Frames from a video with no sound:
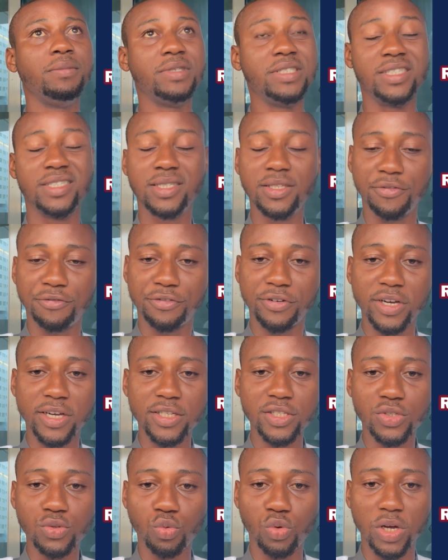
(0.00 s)
is
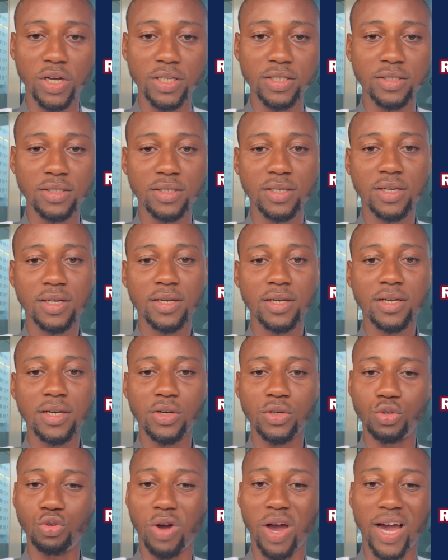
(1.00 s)
different when
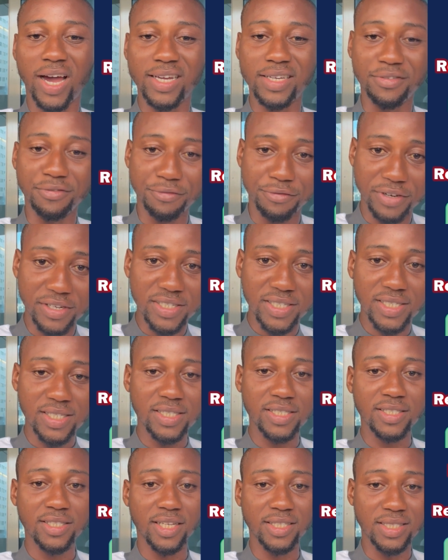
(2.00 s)
you are investing